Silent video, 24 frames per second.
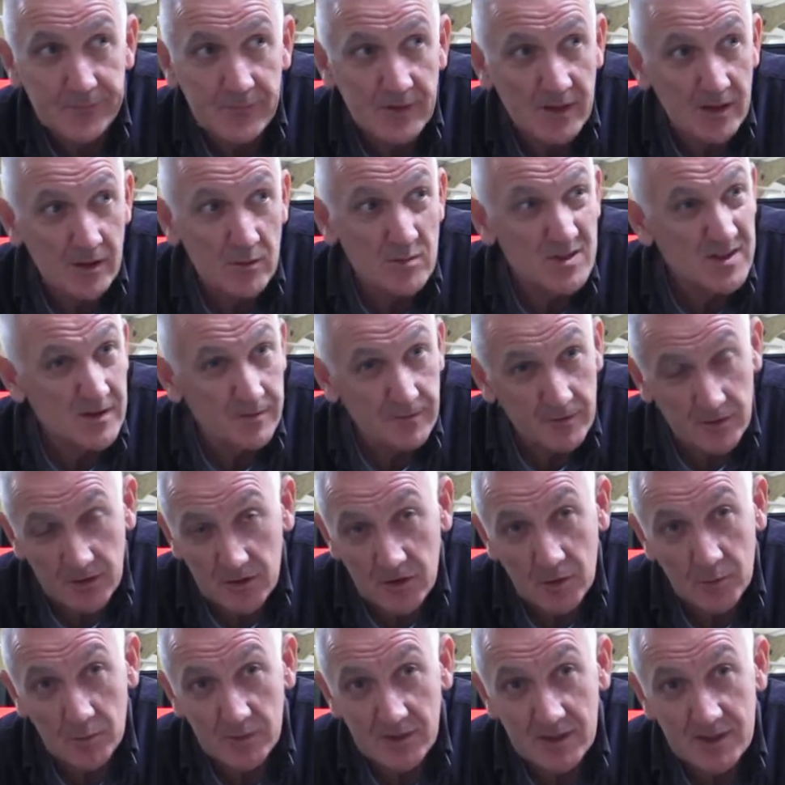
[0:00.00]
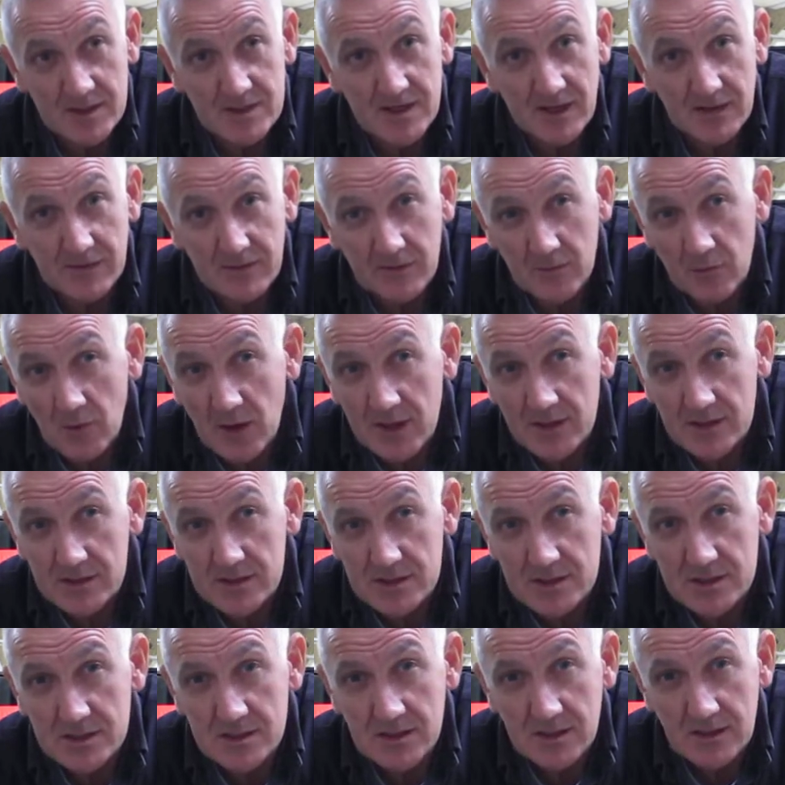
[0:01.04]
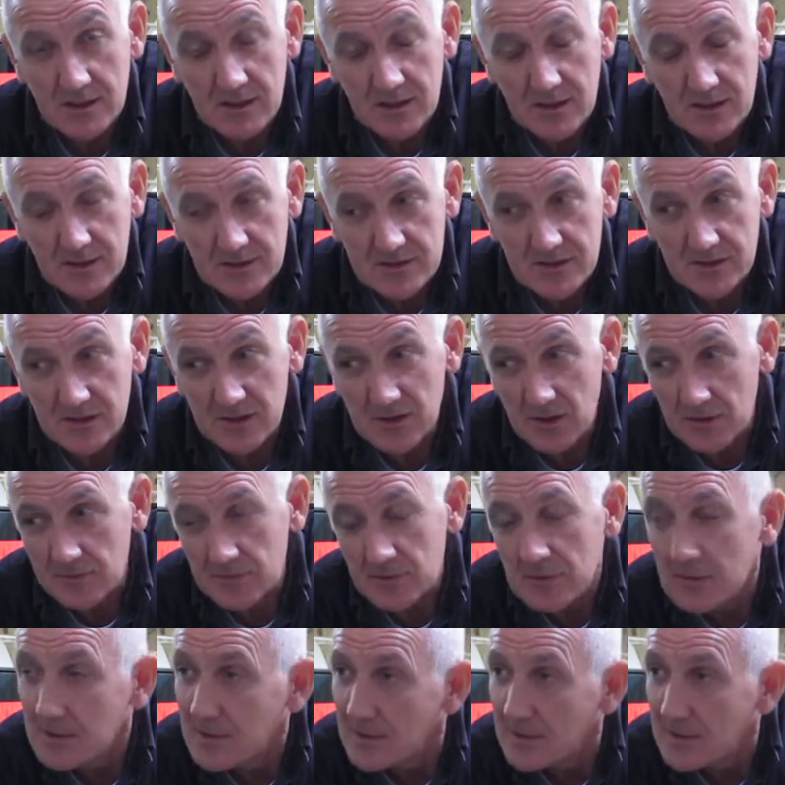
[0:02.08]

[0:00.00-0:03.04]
you know, different companies had the rights to the novel.